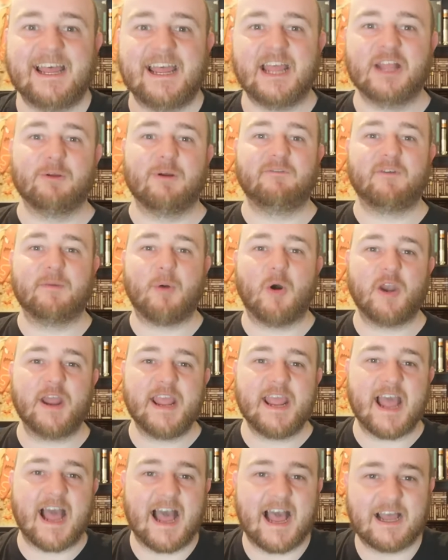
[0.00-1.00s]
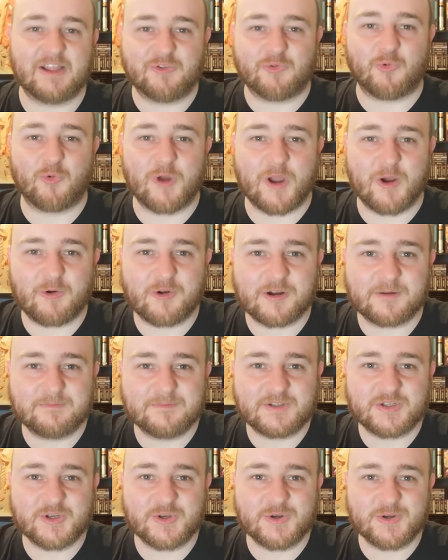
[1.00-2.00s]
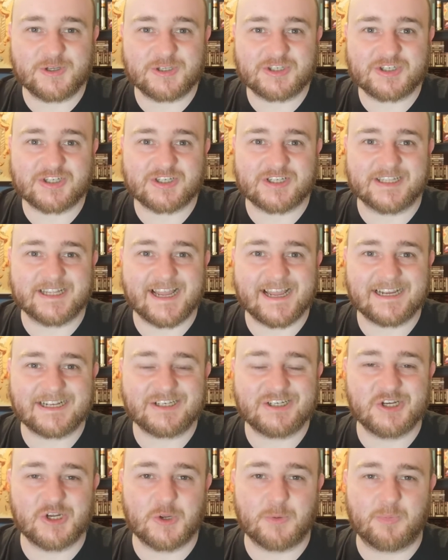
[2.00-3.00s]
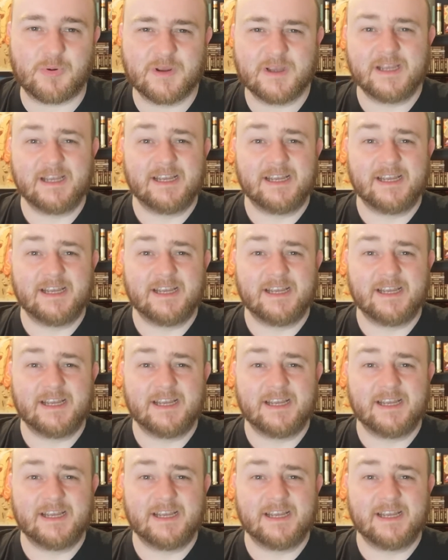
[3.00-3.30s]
Hello everybody and welcome to SnackTube.